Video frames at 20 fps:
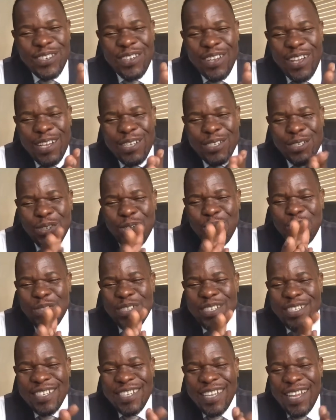
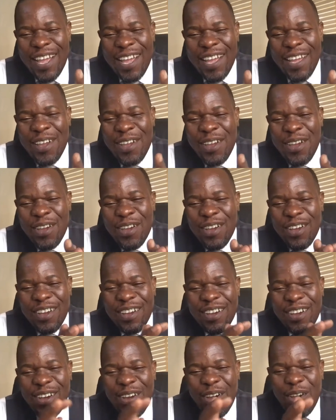astrological
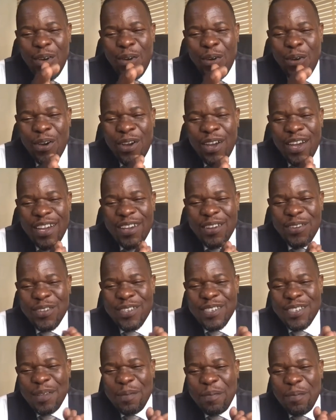or
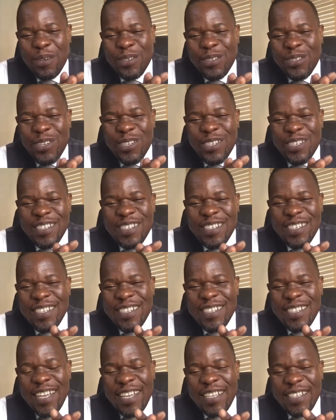reason, but
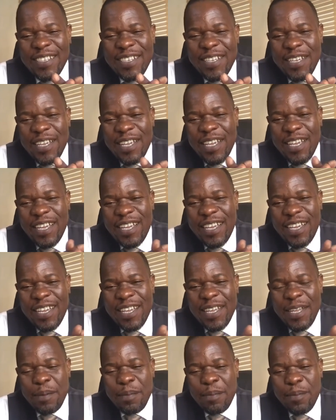just that
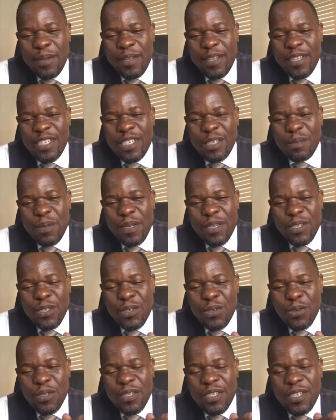it speaks
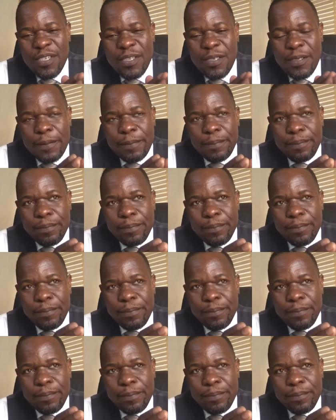to the